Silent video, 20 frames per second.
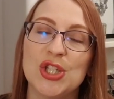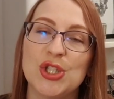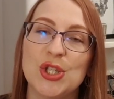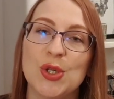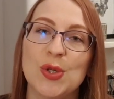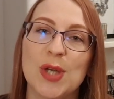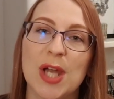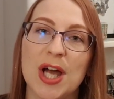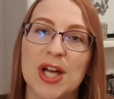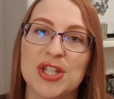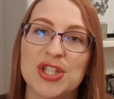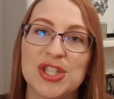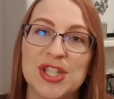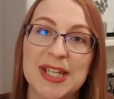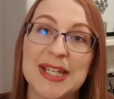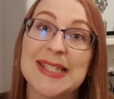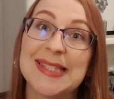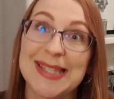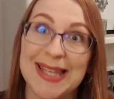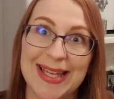do last
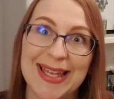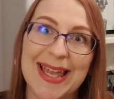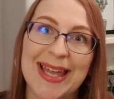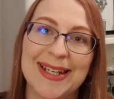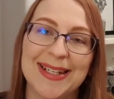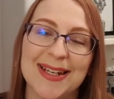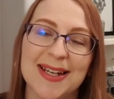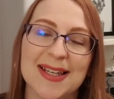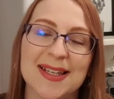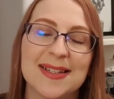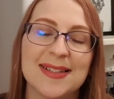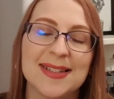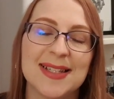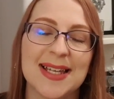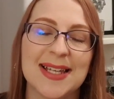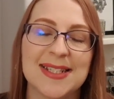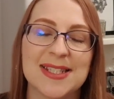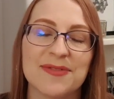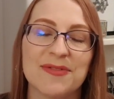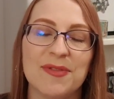year's again in a
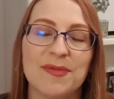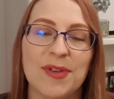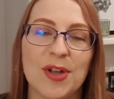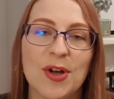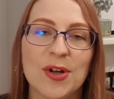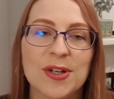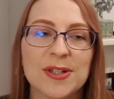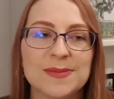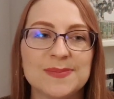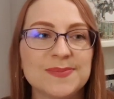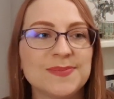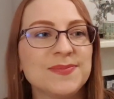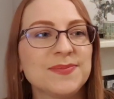different vlog.